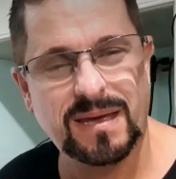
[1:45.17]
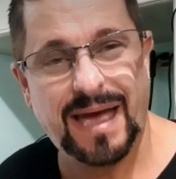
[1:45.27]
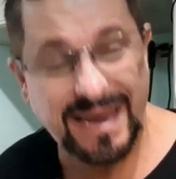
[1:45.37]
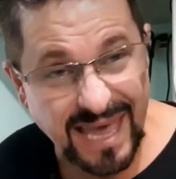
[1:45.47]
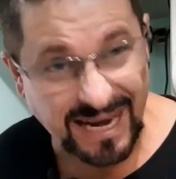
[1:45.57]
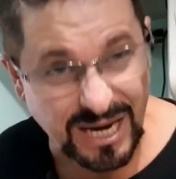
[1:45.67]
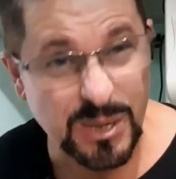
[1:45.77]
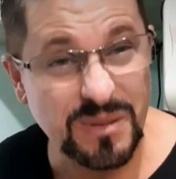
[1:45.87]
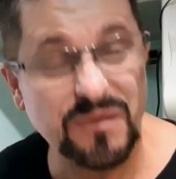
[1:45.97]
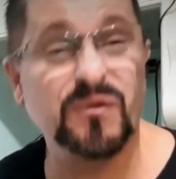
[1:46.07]
Again,
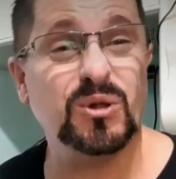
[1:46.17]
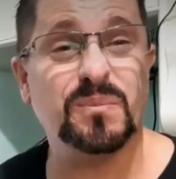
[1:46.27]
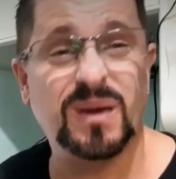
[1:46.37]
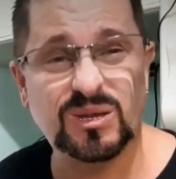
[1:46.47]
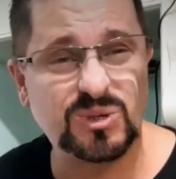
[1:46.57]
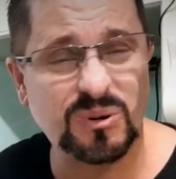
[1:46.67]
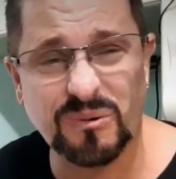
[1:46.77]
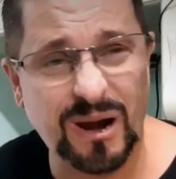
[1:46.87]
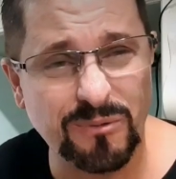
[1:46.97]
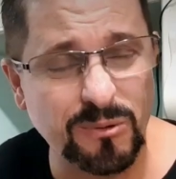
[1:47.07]
here in the Philippines or
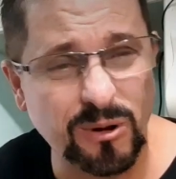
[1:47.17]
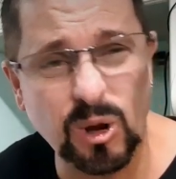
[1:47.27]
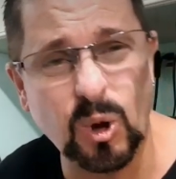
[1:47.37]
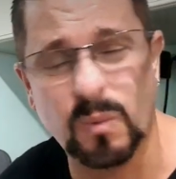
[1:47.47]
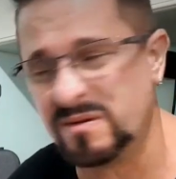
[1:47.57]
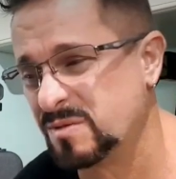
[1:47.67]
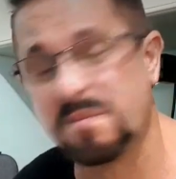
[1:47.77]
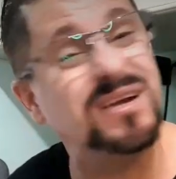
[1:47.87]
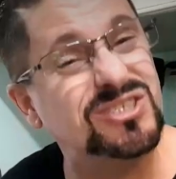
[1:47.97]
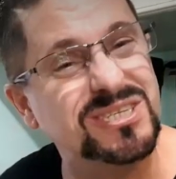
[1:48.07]
around the globe,
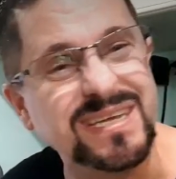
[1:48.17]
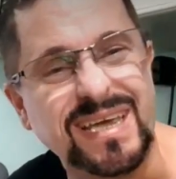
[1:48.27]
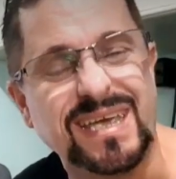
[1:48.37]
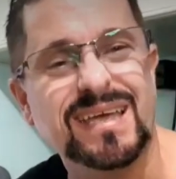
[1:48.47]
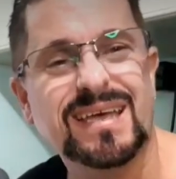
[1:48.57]
especially